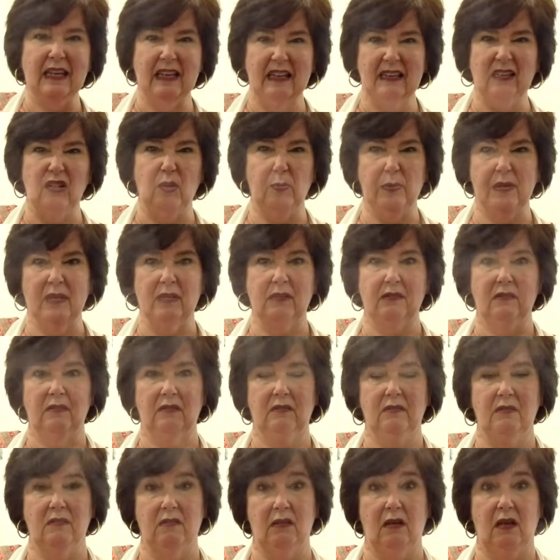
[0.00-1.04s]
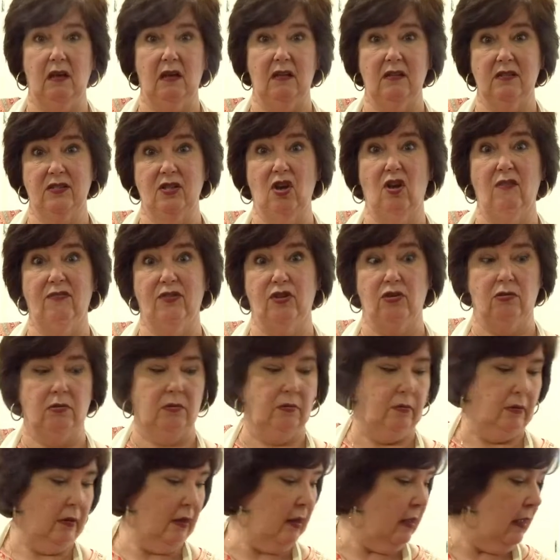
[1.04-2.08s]
it a little bit softer.
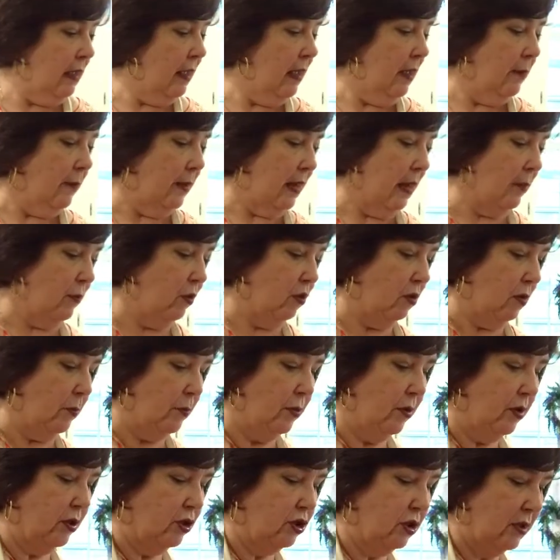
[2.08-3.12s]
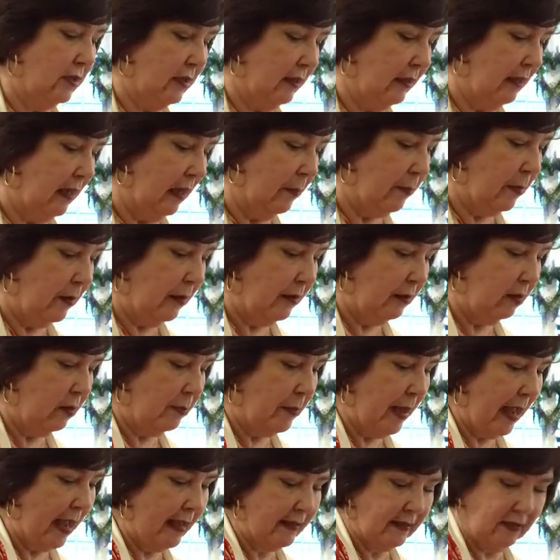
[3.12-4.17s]
But I'm going to put just a couple little
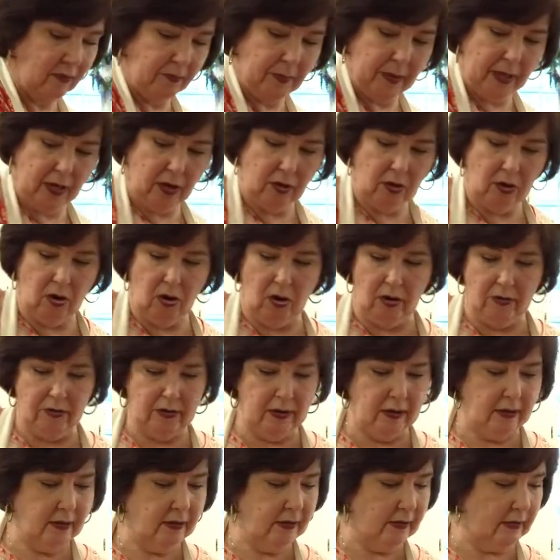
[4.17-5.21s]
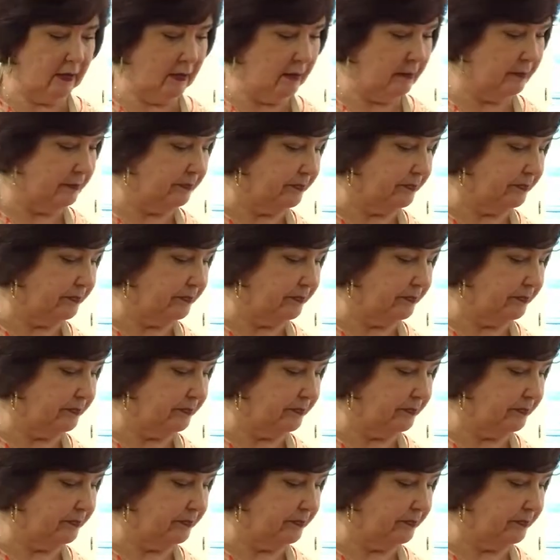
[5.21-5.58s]
pats of butter on this.